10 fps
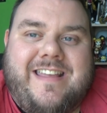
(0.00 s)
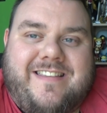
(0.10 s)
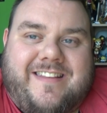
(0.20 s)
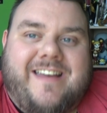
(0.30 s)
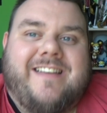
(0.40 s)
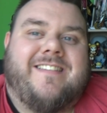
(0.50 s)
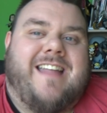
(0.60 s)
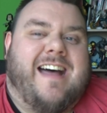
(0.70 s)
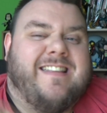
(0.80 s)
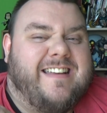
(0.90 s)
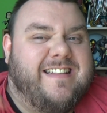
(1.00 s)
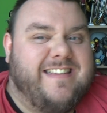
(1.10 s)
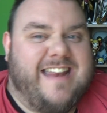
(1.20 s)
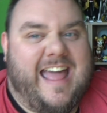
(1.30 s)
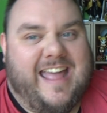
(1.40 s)
Easter starting
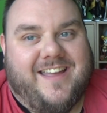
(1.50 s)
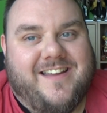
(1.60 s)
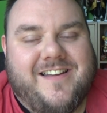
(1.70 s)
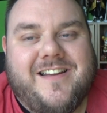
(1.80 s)
today.